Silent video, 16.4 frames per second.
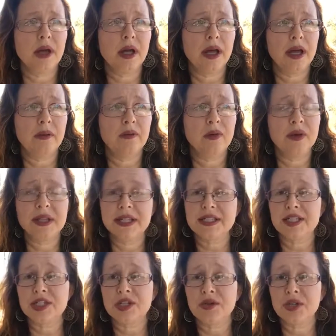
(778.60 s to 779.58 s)
I'm willing
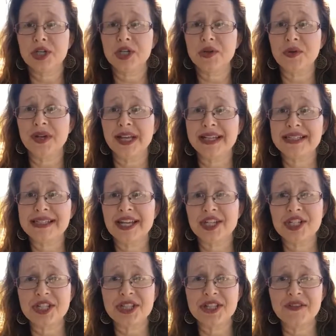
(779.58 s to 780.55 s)
to do a Q&A
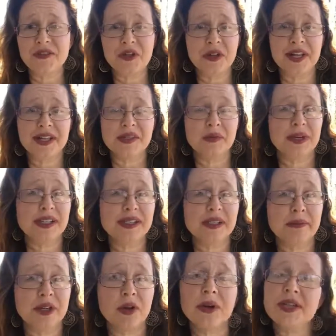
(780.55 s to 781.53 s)
session if you guys want to
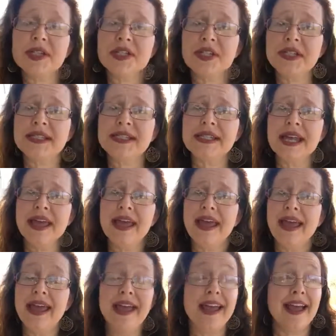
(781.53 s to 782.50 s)
submit questions,
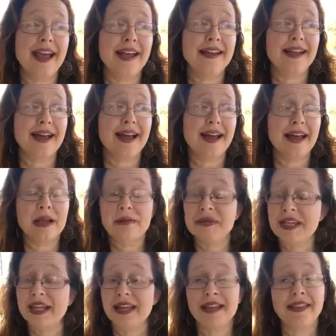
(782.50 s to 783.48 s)
and I'm
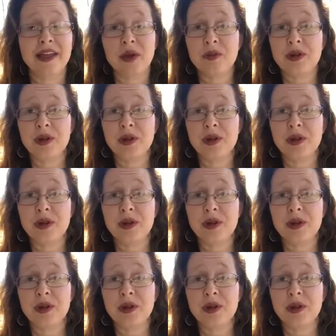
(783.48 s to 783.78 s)
taking that